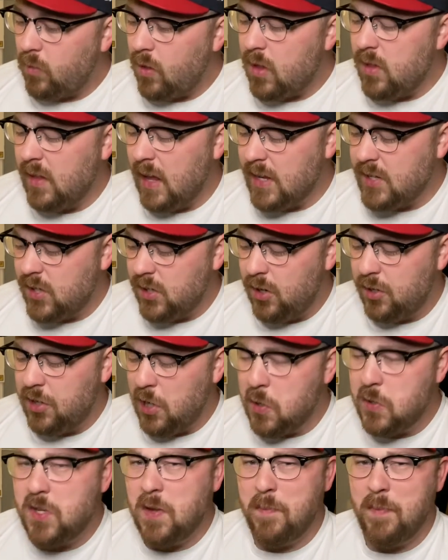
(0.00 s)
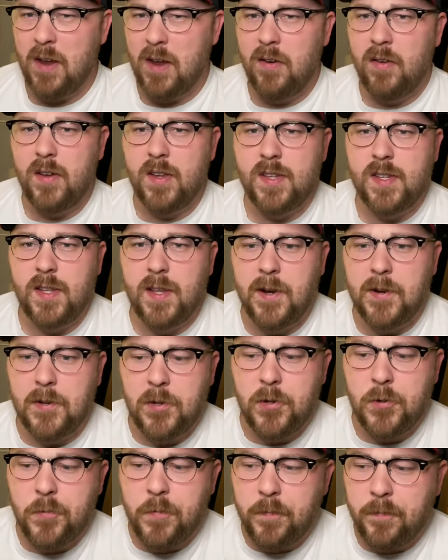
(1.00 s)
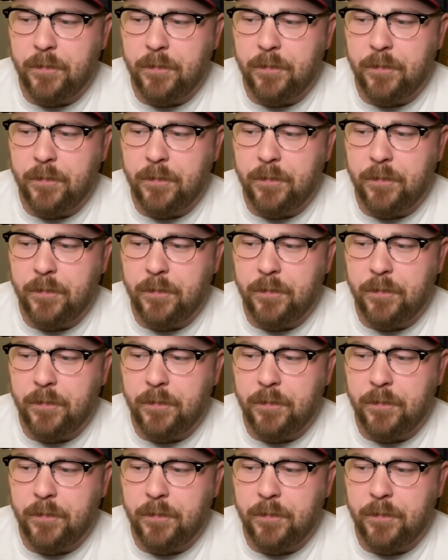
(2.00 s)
Nice little dose of bitterness in there too.